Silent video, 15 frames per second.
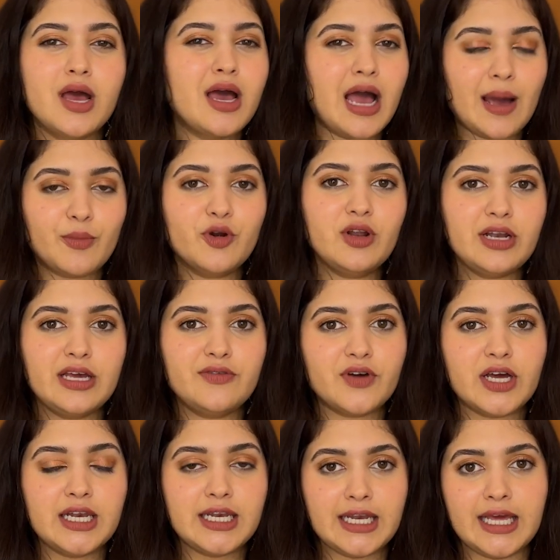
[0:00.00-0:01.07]
I'm going to leave a
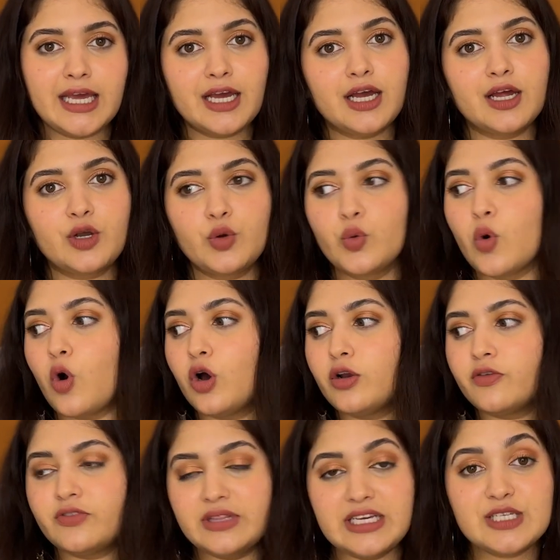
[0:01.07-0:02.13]
link to all
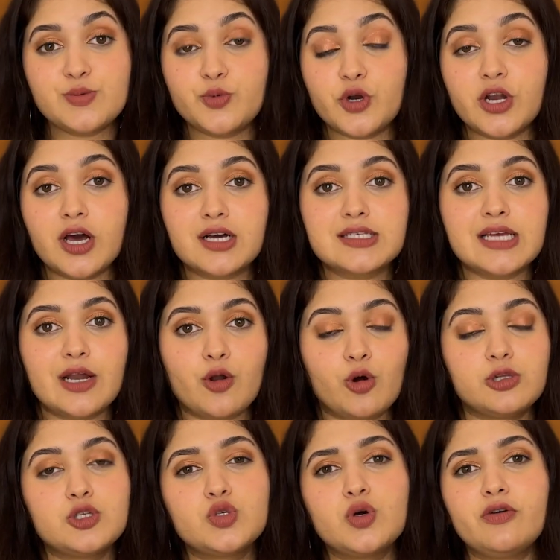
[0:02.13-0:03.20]
of these products and
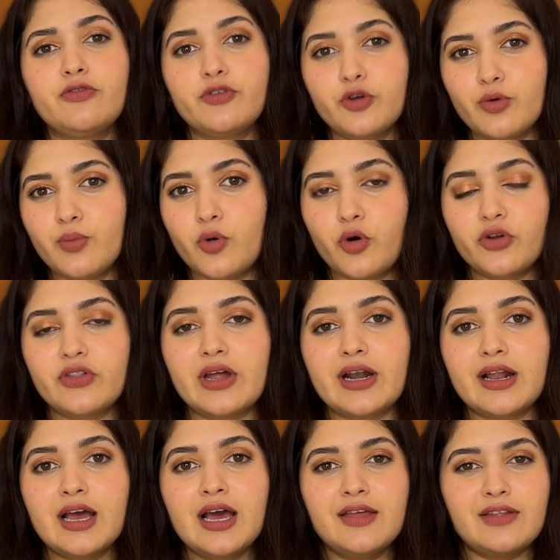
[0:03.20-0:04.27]
also a few more that
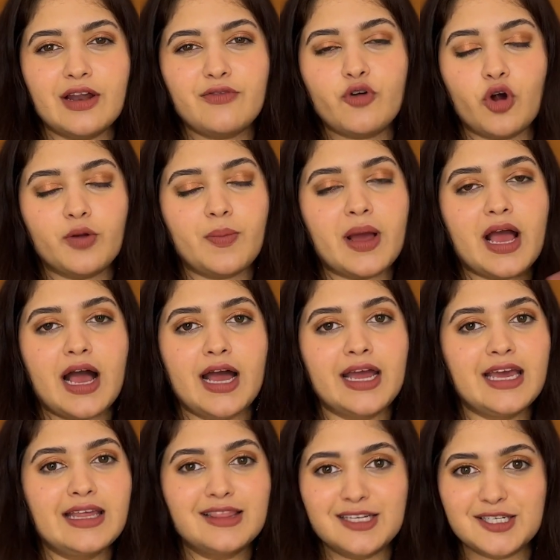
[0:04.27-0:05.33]
have caught my eye
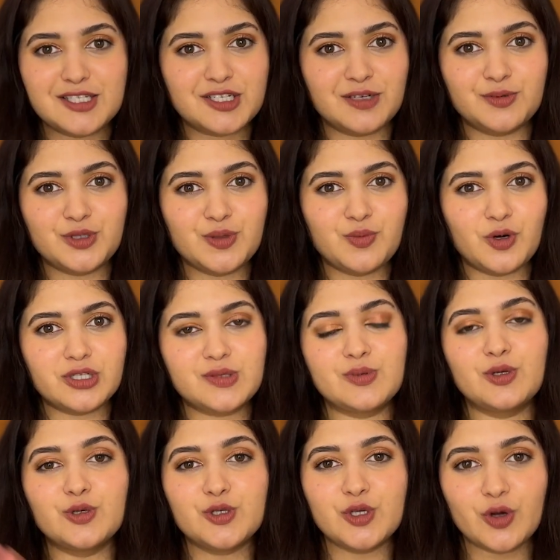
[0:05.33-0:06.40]
in the description box
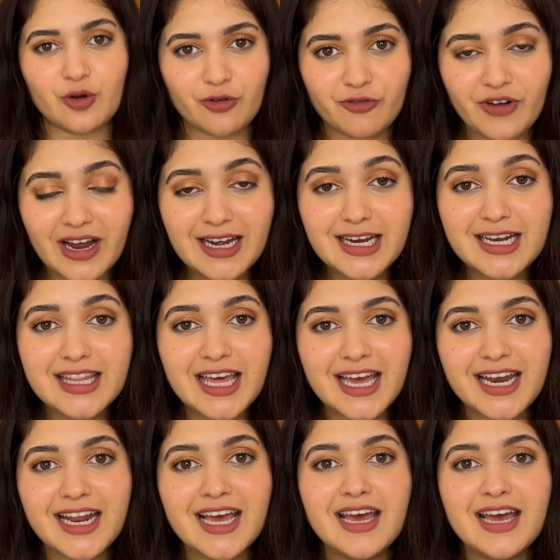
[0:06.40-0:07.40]
below, so you're going to find it there.